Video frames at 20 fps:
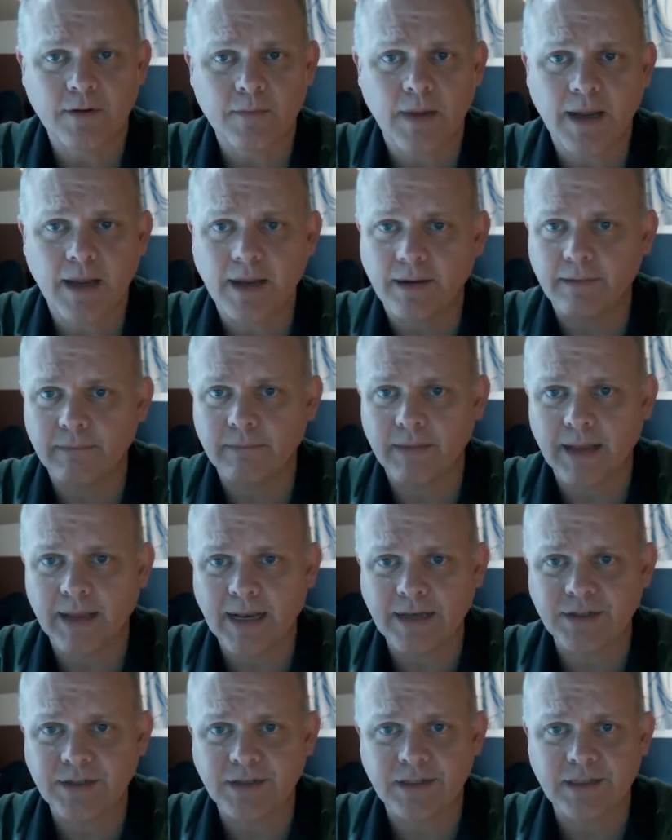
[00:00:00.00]
mic, and
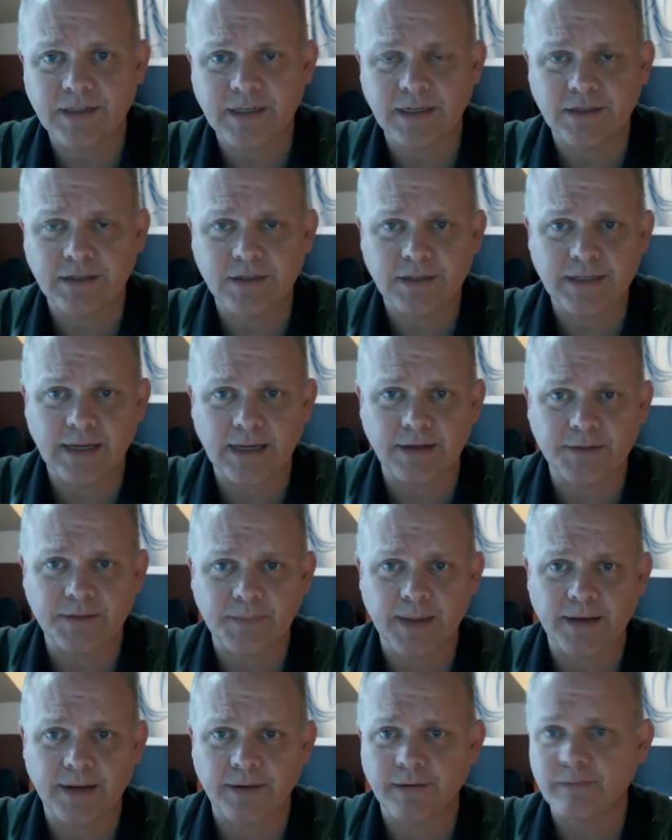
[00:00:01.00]
as you can see, it just sounds
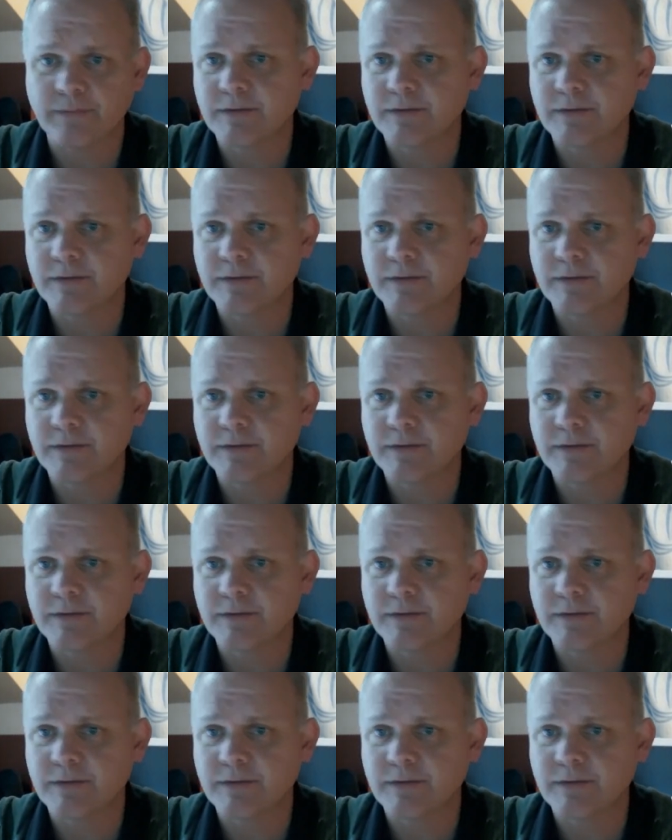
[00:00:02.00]
better.